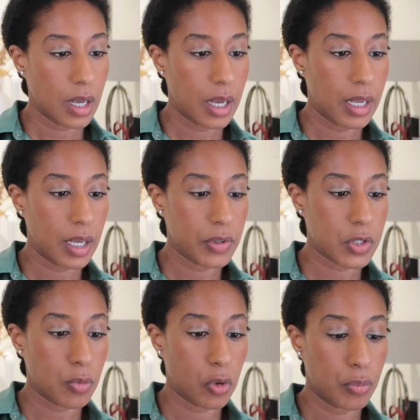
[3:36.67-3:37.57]
I have a
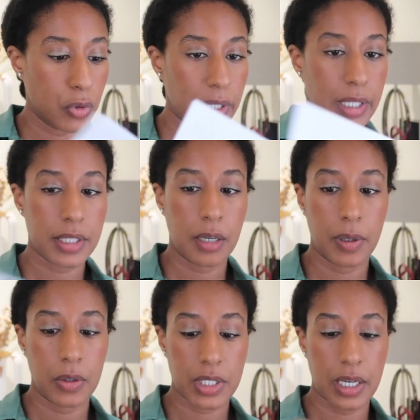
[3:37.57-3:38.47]
small booklet
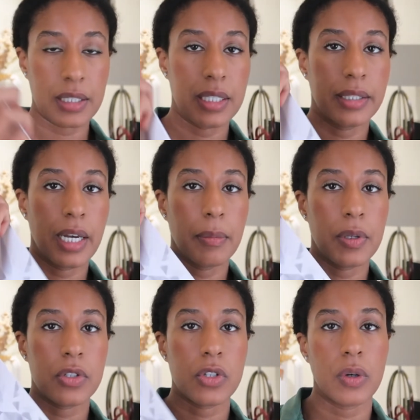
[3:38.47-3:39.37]
about Cartier
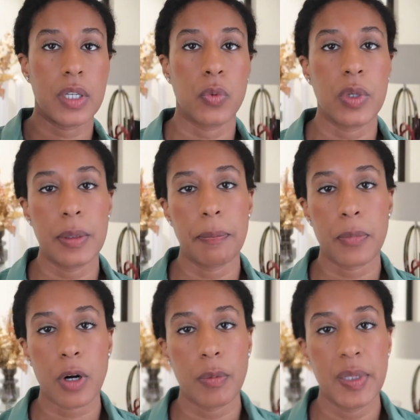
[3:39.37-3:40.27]
diamonds, so it will
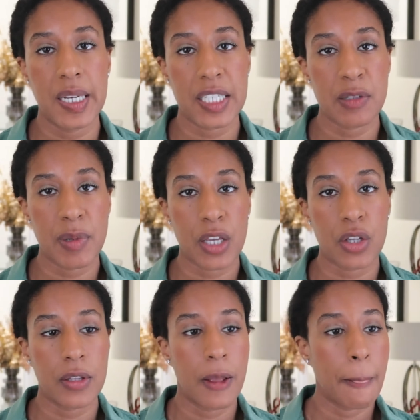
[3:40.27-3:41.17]
probably
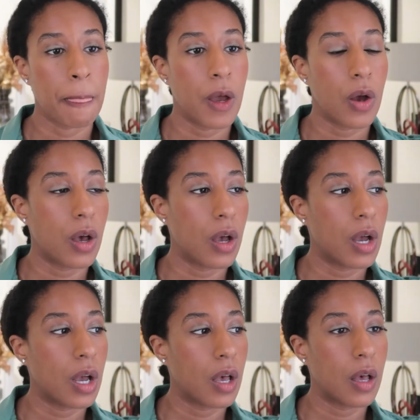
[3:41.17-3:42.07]
explain
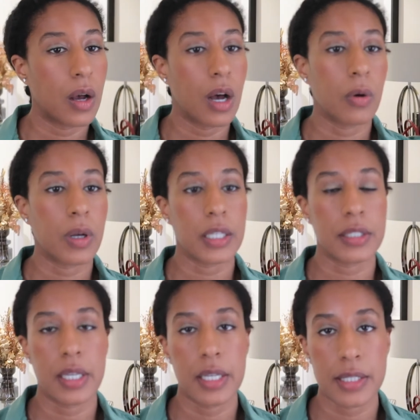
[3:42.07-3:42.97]
how
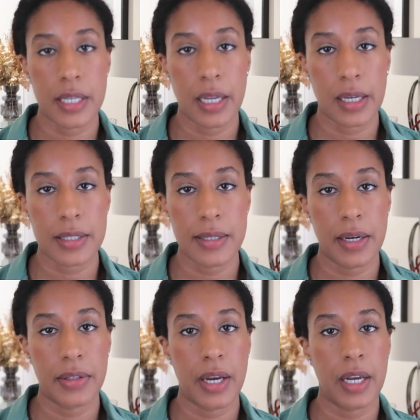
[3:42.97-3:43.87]
Cartier selects
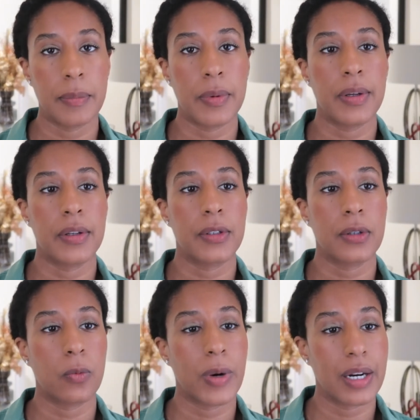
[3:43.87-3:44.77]
their diamond,
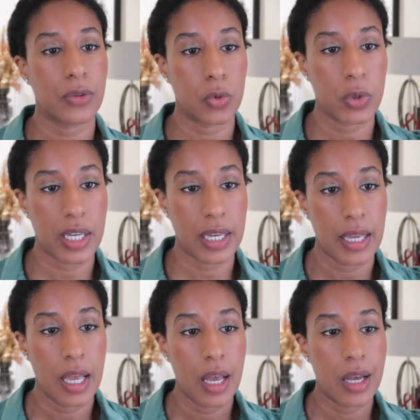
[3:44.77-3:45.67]
where do
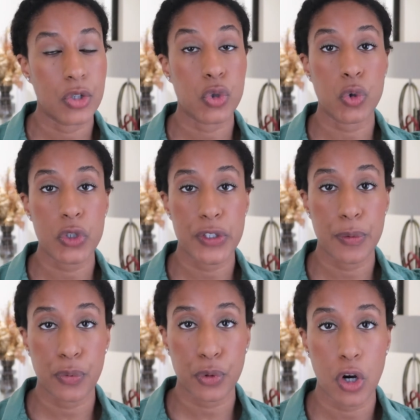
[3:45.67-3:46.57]
they source
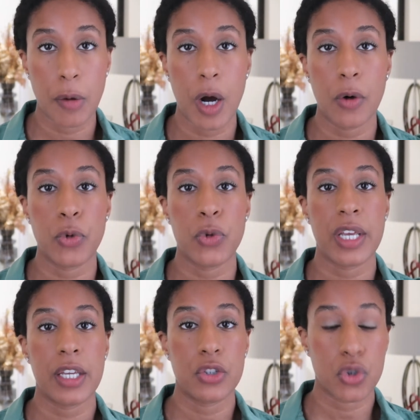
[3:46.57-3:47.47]
them from, how do
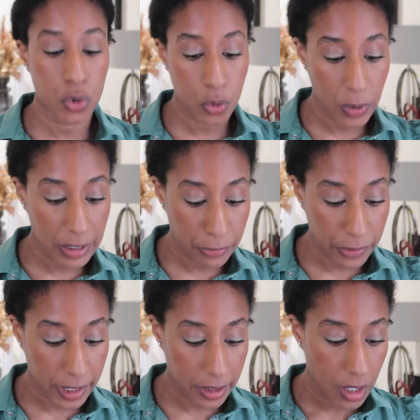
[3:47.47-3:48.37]
they ensure
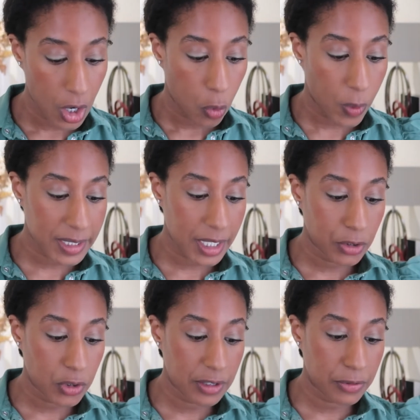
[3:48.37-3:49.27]
welfare, what are
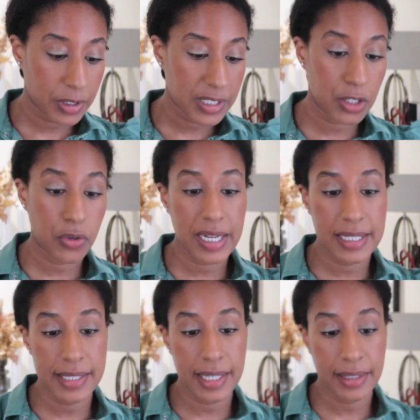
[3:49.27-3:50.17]
the different
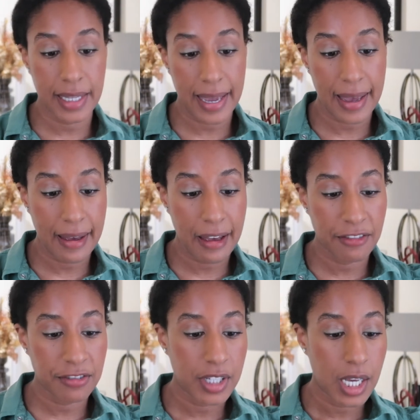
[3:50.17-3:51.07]
grades that they have,